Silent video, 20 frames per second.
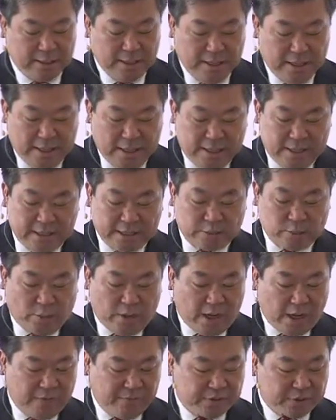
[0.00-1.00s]
And his
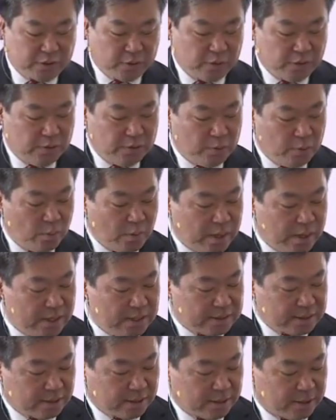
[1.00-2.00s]
wives turned away his
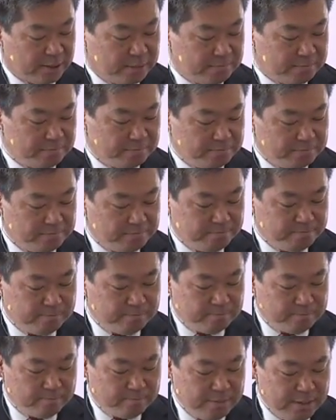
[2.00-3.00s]
heart.
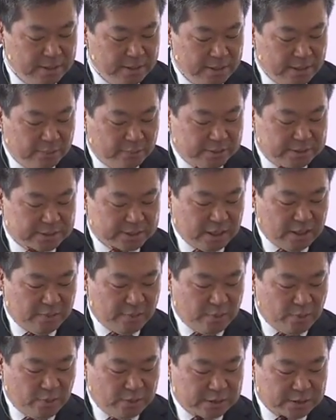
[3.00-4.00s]
And when Solomon
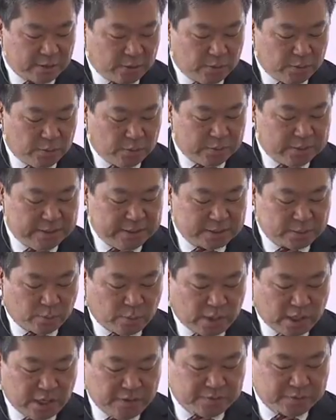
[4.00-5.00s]
was old, his
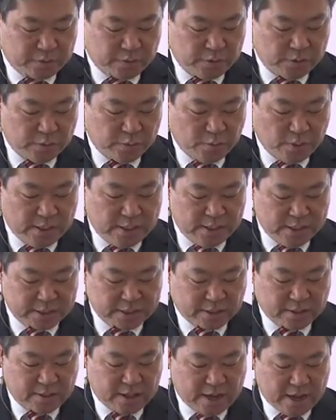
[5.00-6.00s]
wives turned away his
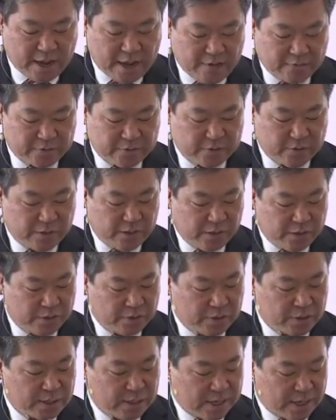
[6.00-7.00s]
heart after other
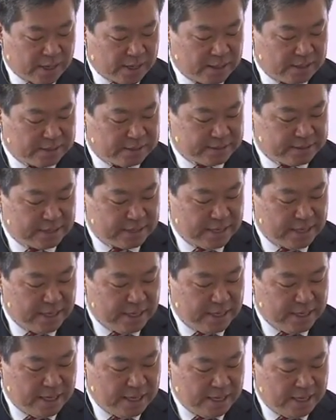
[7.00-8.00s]
gods.
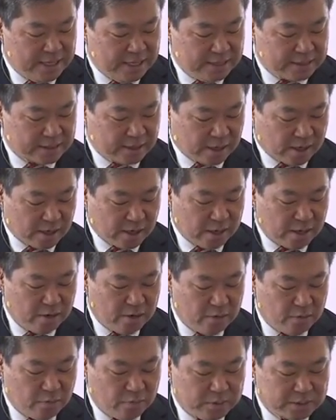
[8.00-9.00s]
And his heart
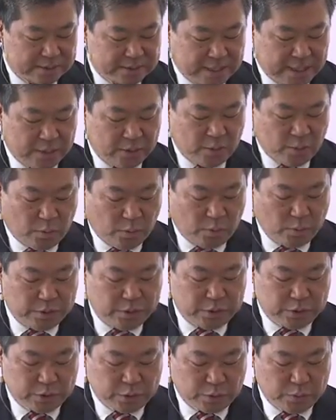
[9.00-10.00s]
was not wholly
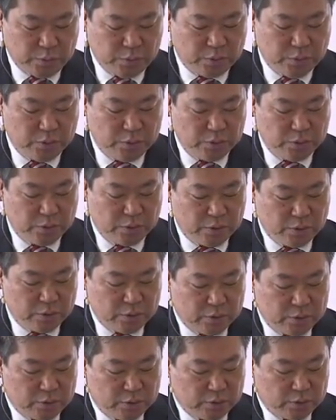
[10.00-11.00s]
true
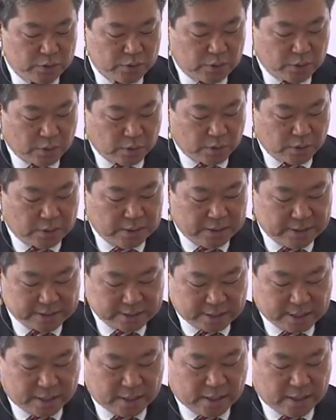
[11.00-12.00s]
to the Lord his
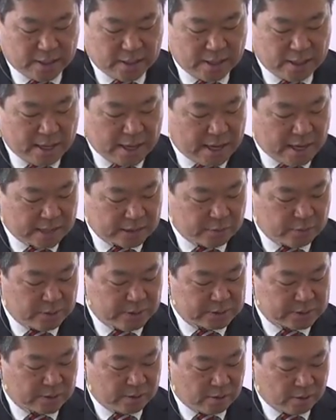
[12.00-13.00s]
God, as was
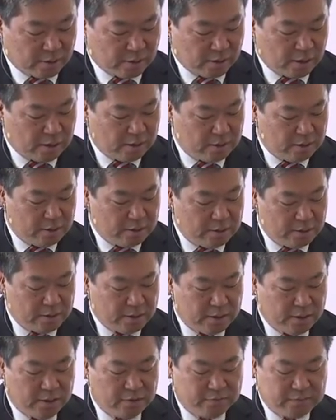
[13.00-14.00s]
the heart
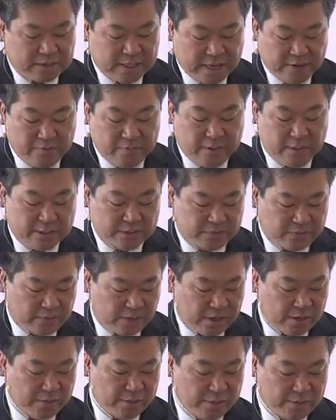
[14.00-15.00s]
of David his
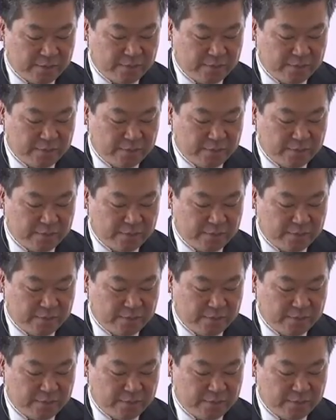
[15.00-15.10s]
father.